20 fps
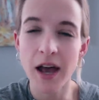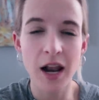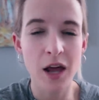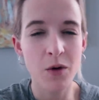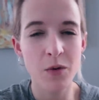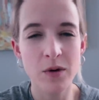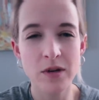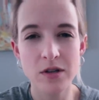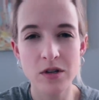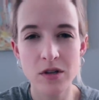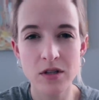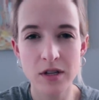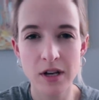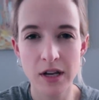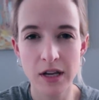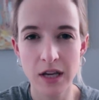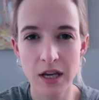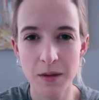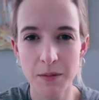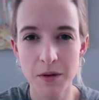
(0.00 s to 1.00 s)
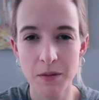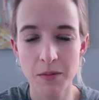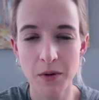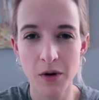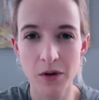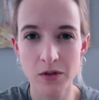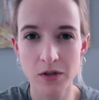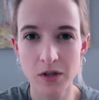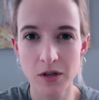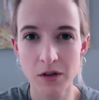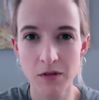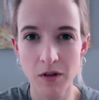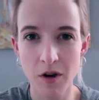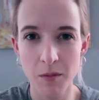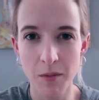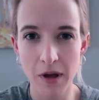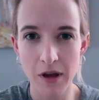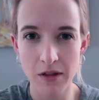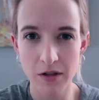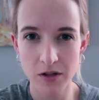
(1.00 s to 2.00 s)
And I was just gonna keep it posted over
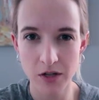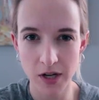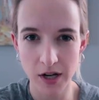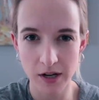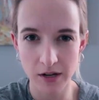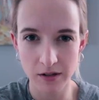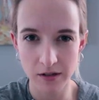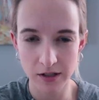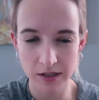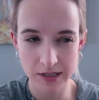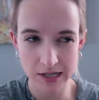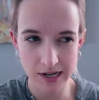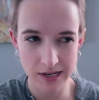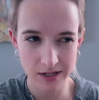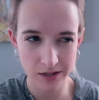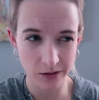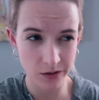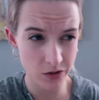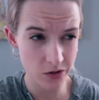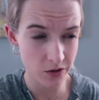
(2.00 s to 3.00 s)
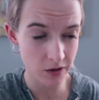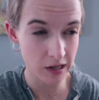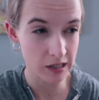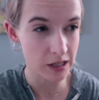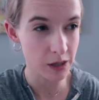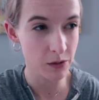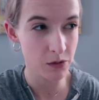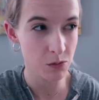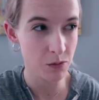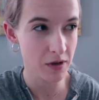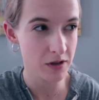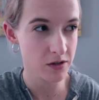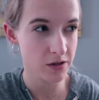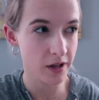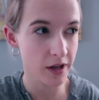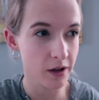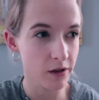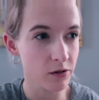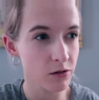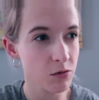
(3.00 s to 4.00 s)
on my other channel because that deals directly with mental
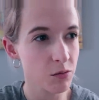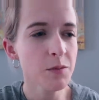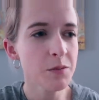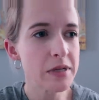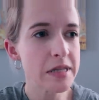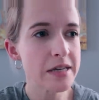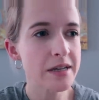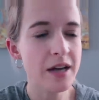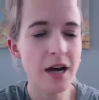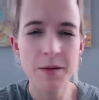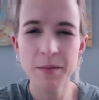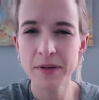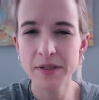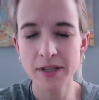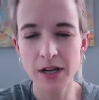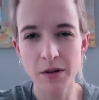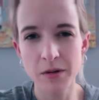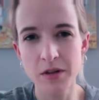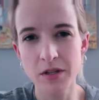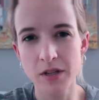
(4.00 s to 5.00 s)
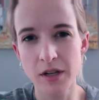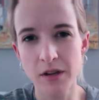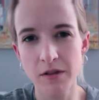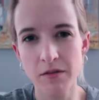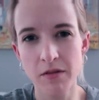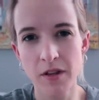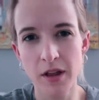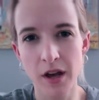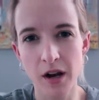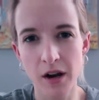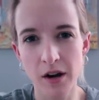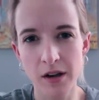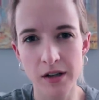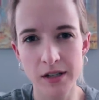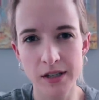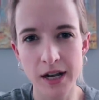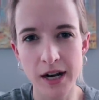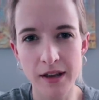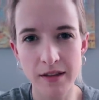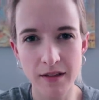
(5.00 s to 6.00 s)
health. But the comments I received there, a
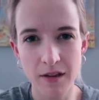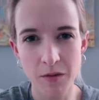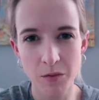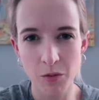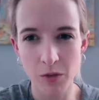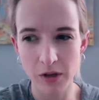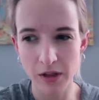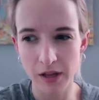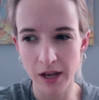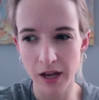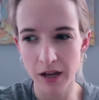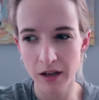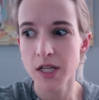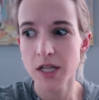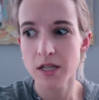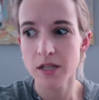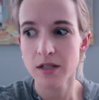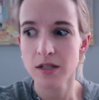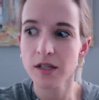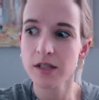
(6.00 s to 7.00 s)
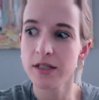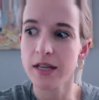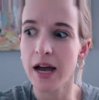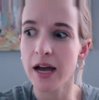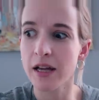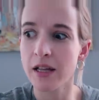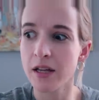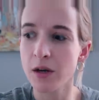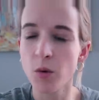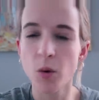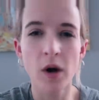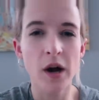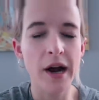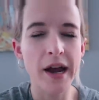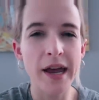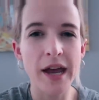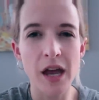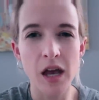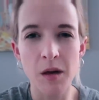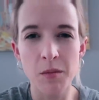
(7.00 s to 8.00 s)
lot of them were like, this is exactly where
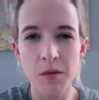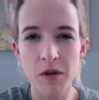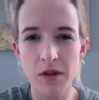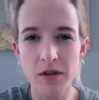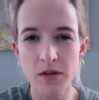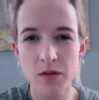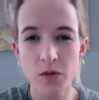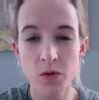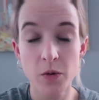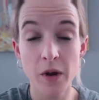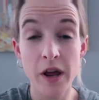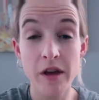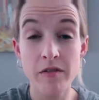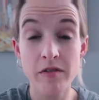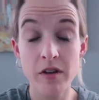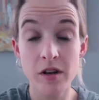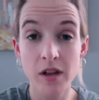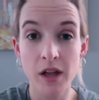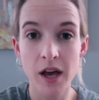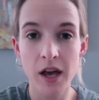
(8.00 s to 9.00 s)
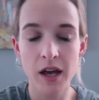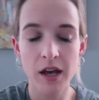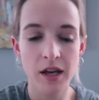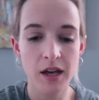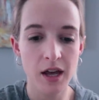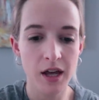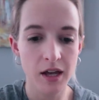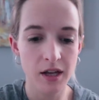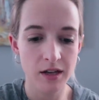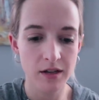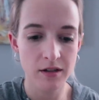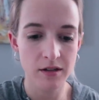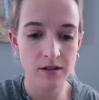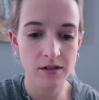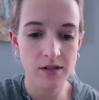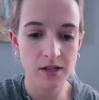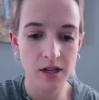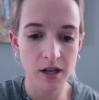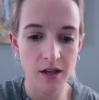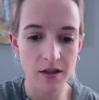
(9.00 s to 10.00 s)
I am or this is what I feel like. And
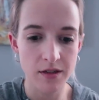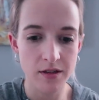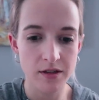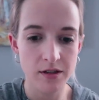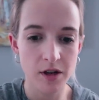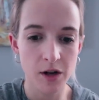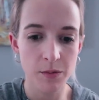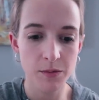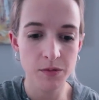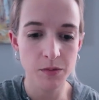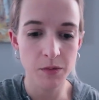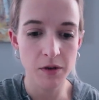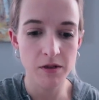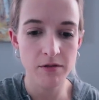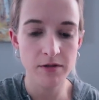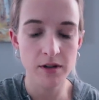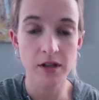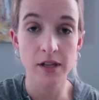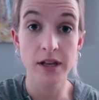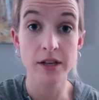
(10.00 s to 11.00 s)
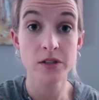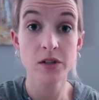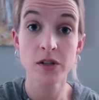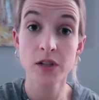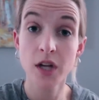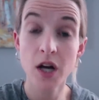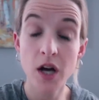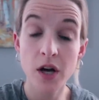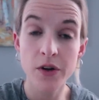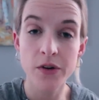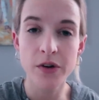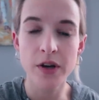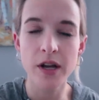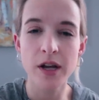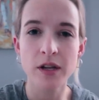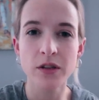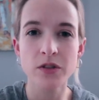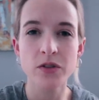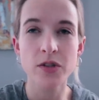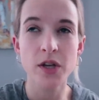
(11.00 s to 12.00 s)
seeing this helped me feel less alone.
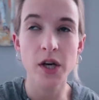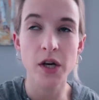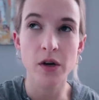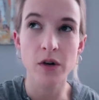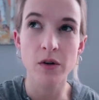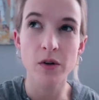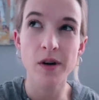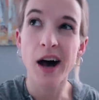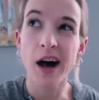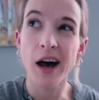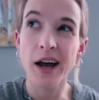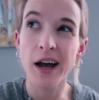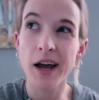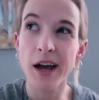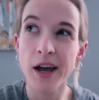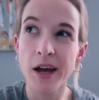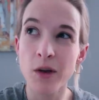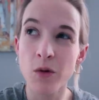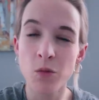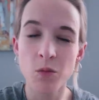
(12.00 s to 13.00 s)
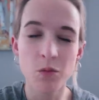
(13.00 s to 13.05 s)
And so I